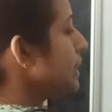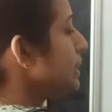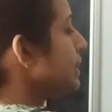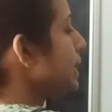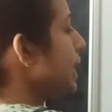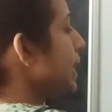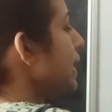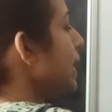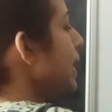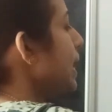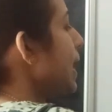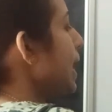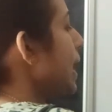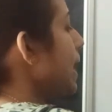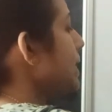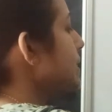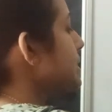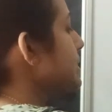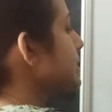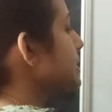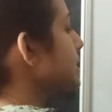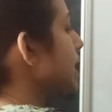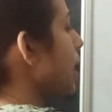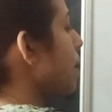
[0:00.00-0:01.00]
Then
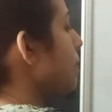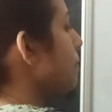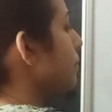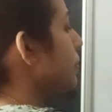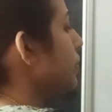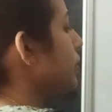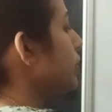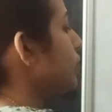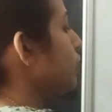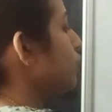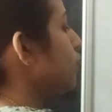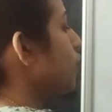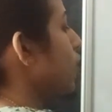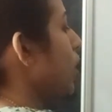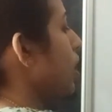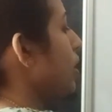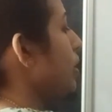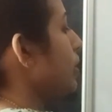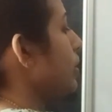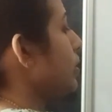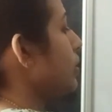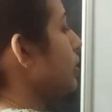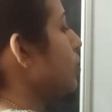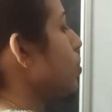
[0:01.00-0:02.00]
example 1
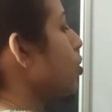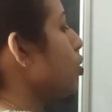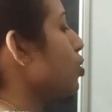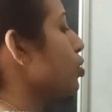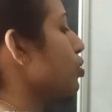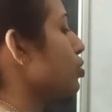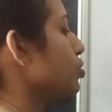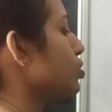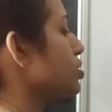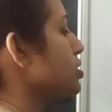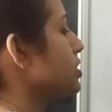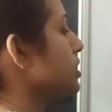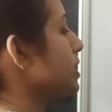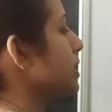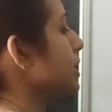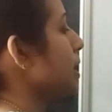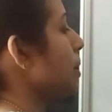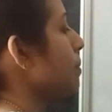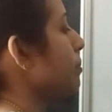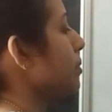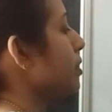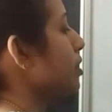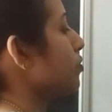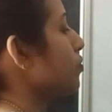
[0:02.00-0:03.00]
or question
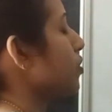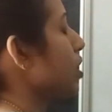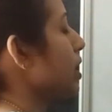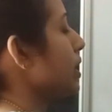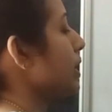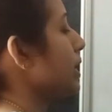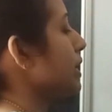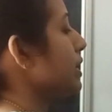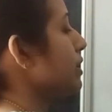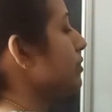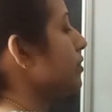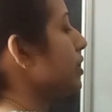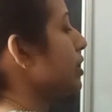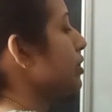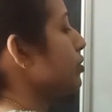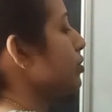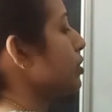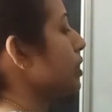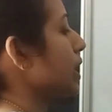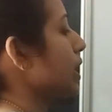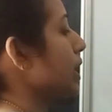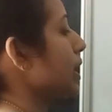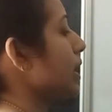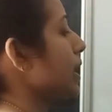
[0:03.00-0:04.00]
number 1. Anyway,
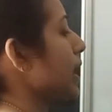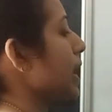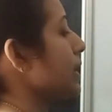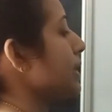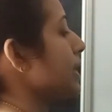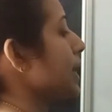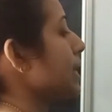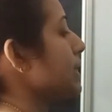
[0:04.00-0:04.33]
you can write